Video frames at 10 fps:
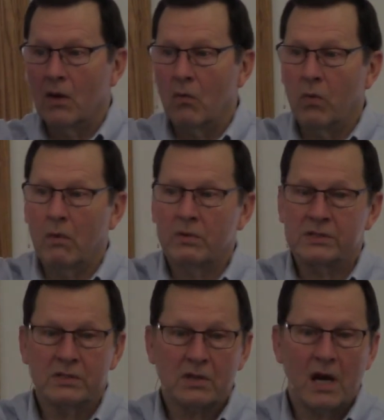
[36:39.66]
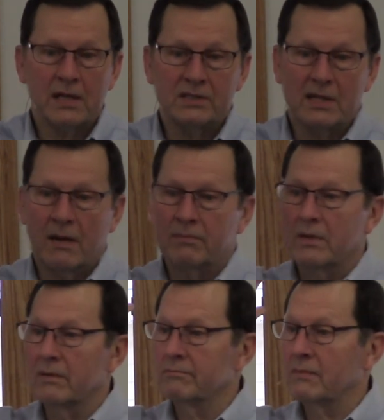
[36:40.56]
What was his concept?
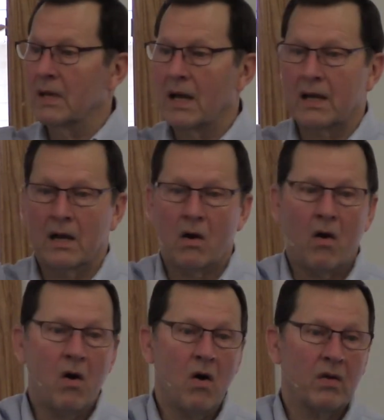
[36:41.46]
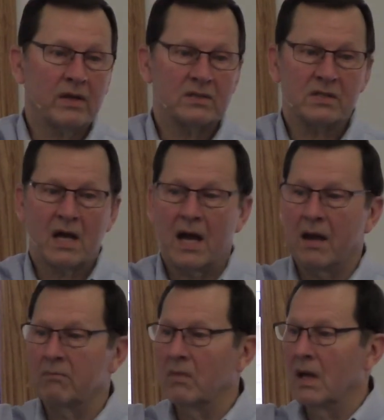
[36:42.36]
Got all this time.
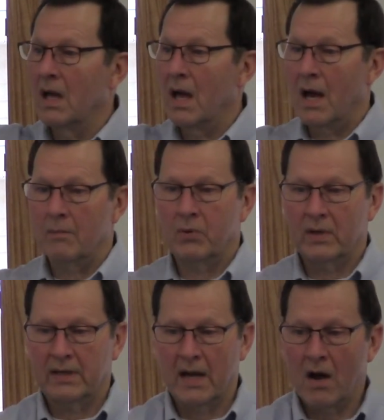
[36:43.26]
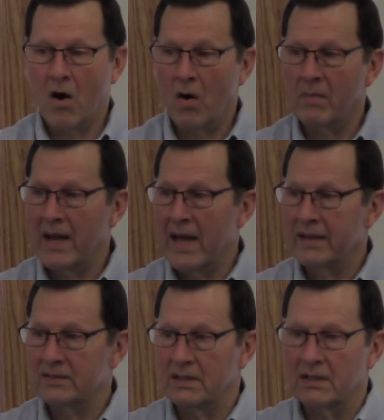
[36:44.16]
I'm putting all my
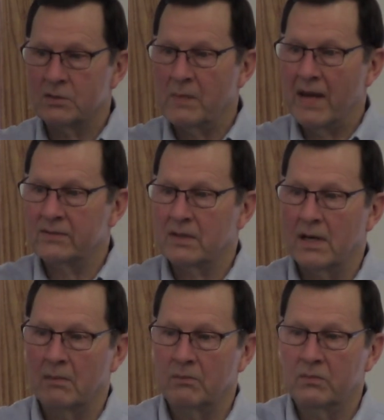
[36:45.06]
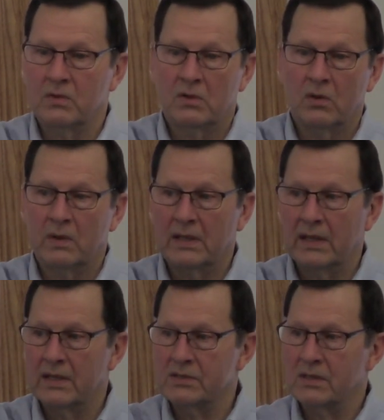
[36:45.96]
eggs in this basket. I'm doing
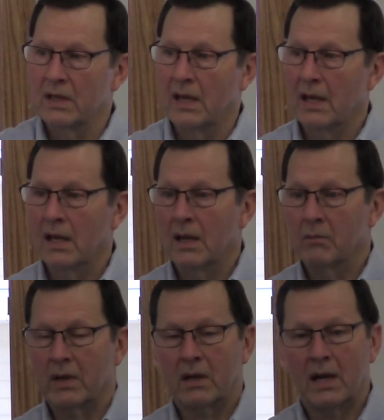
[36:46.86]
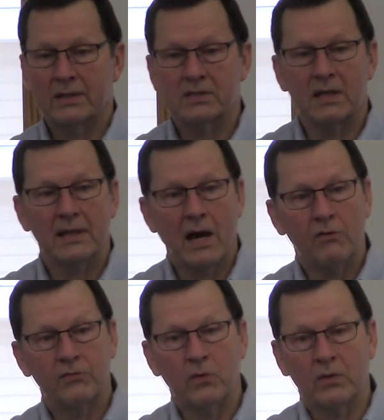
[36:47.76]
this. But God said, Thou
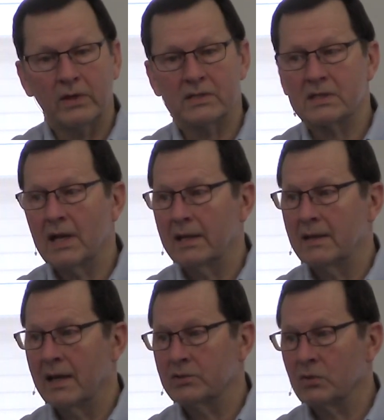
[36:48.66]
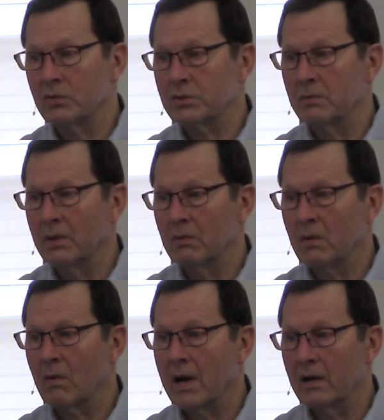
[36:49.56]
fool, this night thy soul shall be
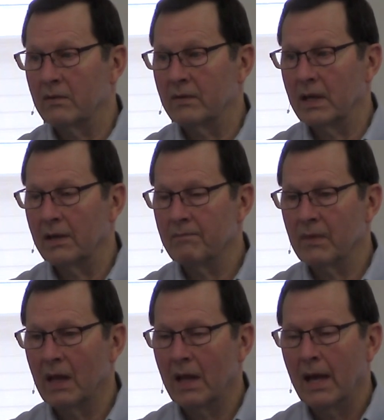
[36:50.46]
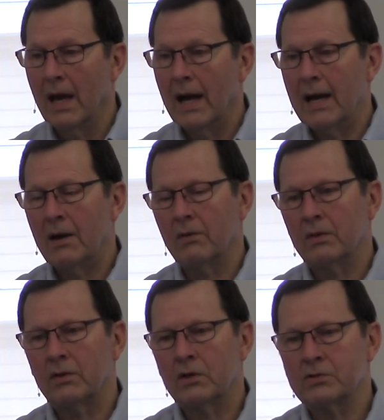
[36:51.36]
required of thee. Uh,
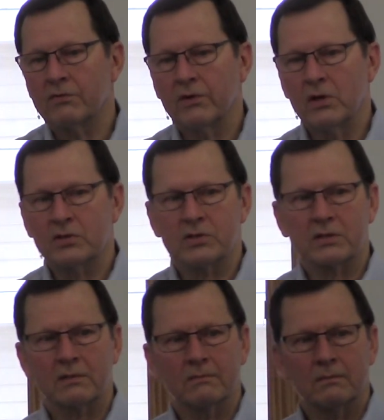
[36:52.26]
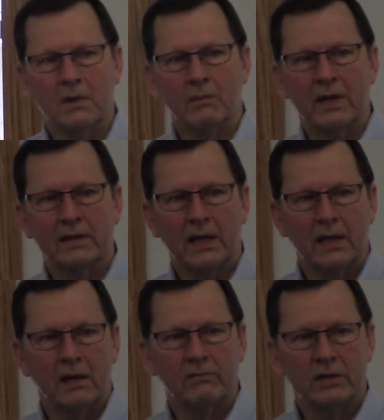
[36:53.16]
there's a verse. What am I thinking
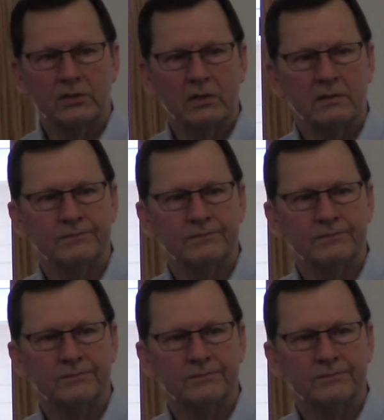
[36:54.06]
of, Richard?